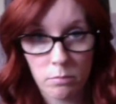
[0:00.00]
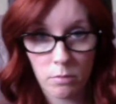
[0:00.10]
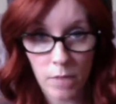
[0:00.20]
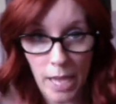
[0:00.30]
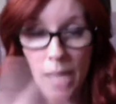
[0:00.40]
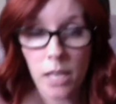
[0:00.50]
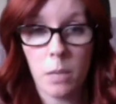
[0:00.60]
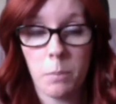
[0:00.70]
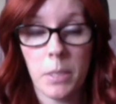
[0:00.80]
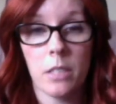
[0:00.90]
the
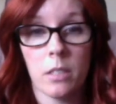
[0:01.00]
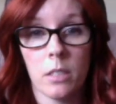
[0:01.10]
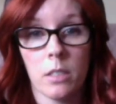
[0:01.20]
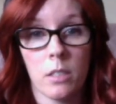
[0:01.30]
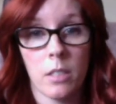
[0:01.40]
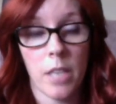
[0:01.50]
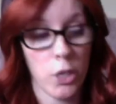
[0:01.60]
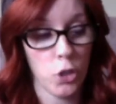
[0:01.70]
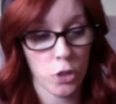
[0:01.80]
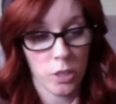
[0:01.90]
hanging pieces,
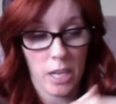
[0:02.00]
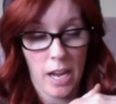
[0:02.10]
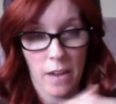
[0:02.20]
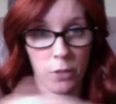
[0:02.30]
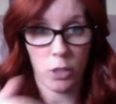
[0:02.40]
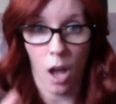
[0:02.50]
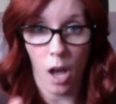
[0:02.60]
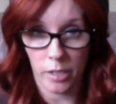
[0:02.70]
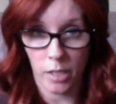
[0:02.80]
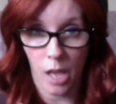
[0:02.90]
then you're just going to have this
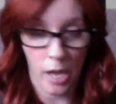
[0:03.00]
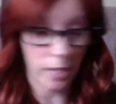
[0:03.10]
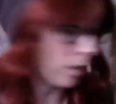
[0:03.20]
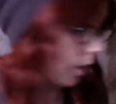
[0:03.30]
odd line.